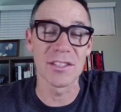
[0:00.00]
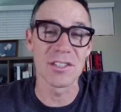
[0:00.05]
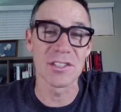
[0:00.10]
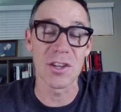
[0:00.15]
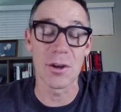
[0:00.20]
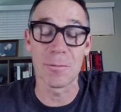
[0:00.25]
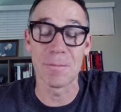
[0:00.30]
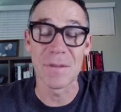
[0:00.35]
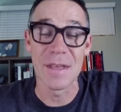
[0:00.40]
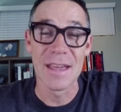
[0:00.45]

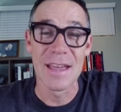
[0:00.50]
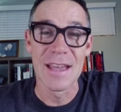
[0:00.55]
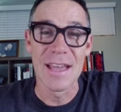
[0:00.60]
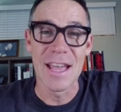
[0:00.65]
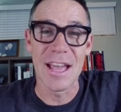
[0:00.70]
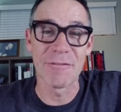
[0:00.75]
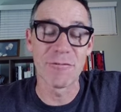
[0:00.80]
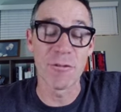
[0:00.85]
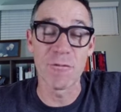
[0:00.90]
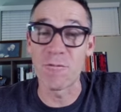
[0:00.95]
So
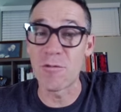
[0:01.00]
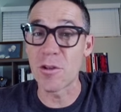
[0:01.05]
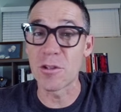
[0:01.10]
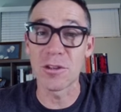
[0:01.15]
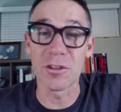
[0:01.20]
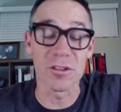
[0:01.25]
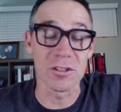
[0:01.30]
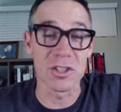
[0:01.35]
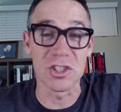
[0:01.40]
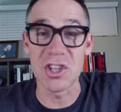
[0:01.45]
if you feel a
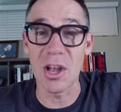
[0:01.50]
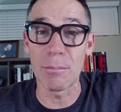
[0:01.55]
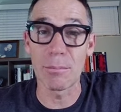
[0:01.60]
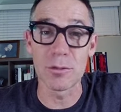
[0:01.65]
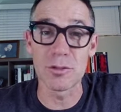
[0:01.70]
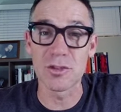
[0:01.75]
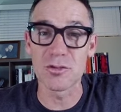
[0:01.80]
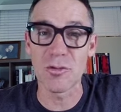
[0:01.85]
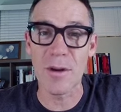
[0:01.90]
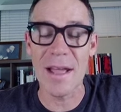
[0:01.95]
little
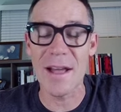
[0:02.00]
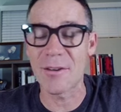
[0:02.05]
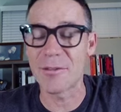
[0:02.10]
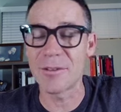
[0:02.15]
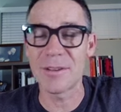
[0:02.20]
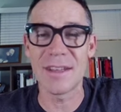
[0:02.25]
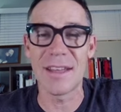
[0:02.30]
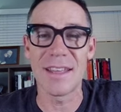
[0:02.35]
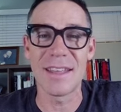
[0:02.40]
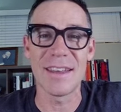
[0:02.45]
jumbled
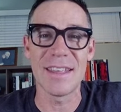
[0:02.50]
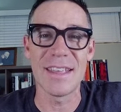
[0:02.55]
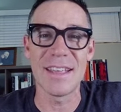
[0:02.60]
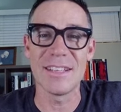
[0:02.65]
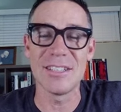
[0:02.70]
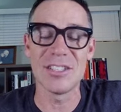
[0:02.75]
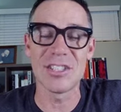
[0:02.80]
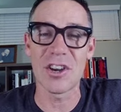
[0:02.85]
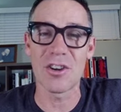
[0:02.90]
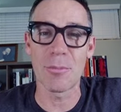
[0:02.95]
around
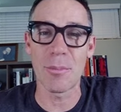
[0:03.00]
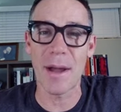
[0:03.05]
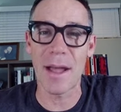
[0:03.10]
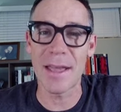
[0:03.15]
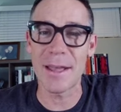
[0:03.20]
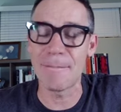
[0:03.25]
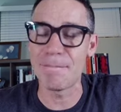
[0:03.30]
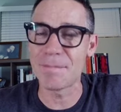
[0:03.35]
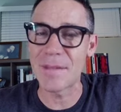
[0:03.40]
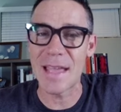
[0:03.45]
in
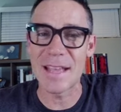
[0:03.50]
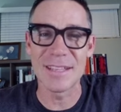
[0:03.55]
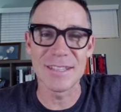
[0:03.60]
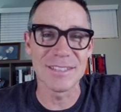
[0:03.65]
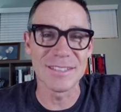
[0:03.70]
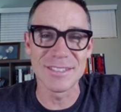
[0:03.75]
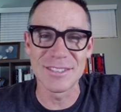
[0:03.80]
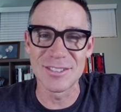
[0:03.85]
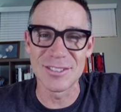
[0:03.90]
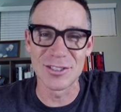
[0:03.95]
Jeremiah, hey,
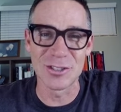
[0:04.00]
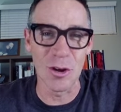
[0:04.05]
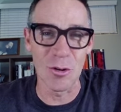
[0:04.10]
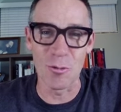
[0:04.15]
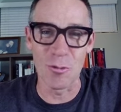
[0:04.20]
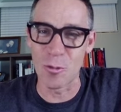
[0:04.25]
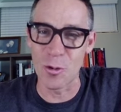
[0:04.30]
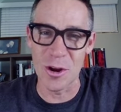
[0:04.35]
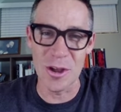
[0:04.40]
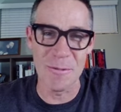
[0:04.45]

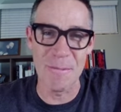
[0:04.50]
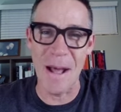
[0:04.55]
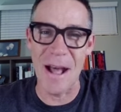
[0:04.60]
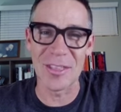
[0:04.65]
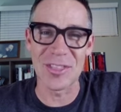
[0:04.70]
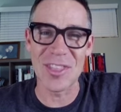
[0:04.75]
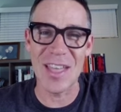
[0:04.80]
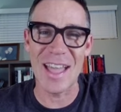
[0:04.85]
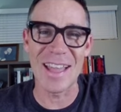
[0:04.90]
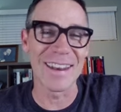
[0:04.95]
don't worry
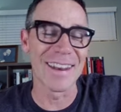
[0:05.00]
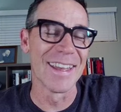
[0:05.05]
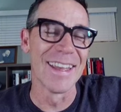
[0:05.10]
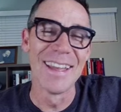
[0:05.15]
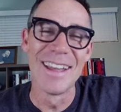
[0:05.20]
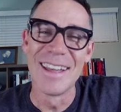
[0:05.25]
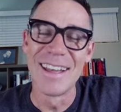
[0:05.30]
about that.